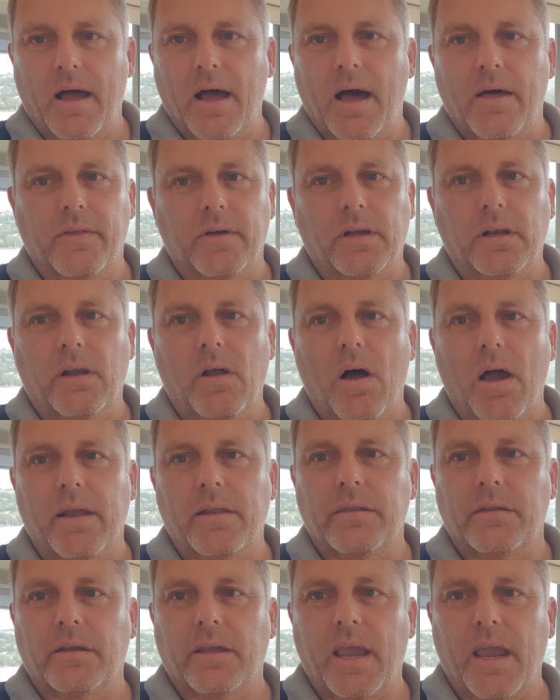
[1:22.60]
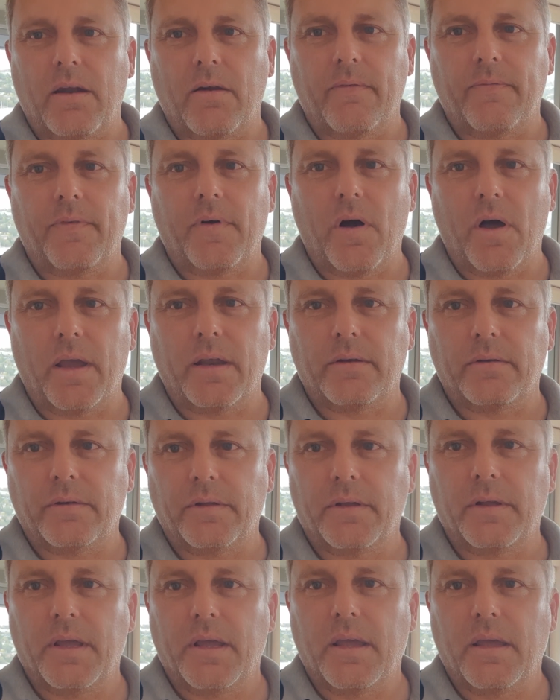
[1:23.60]
other clients that cannot find
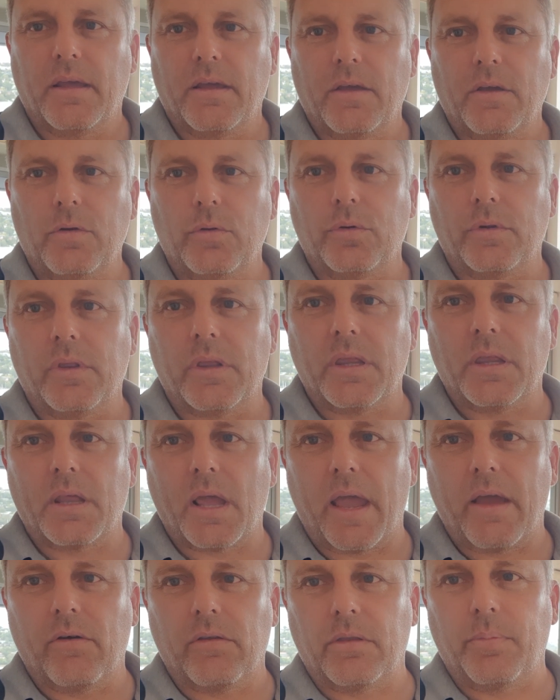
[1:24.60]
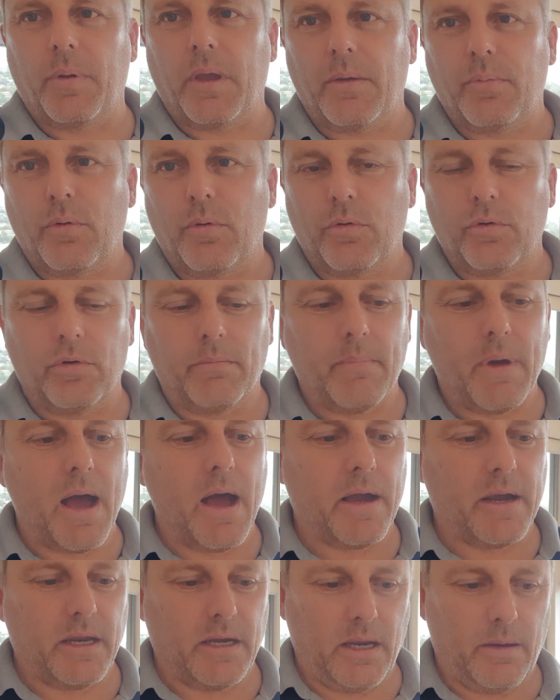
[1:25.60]
good salespeople, good
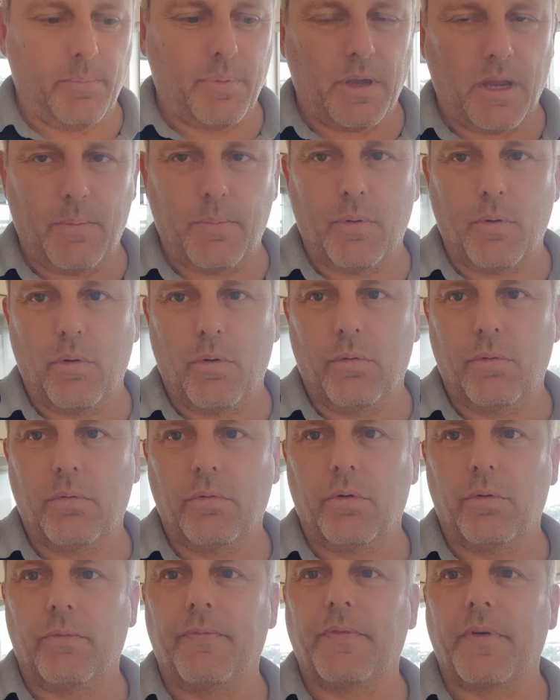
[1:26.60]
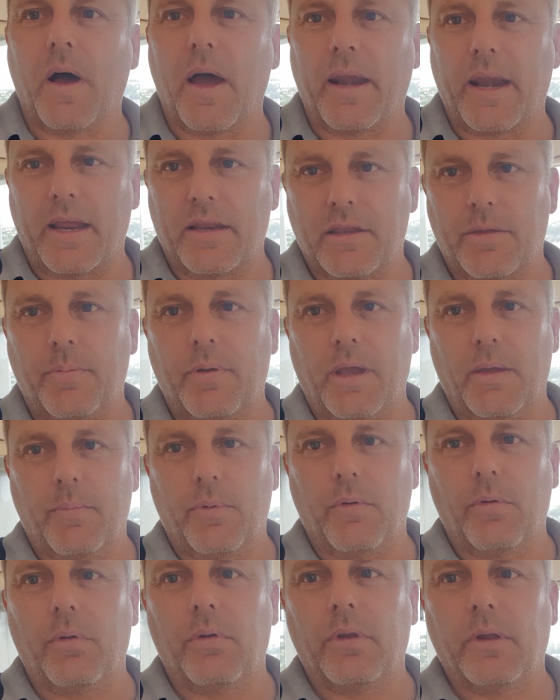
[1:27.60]
marketing people, good finance
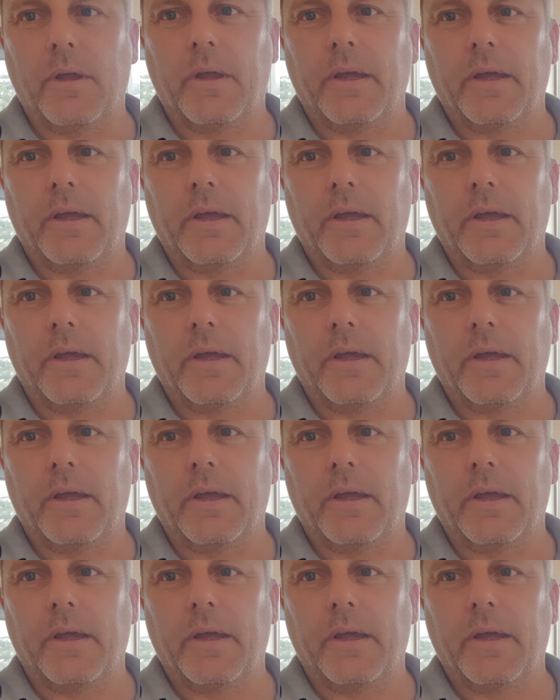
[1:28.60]
people,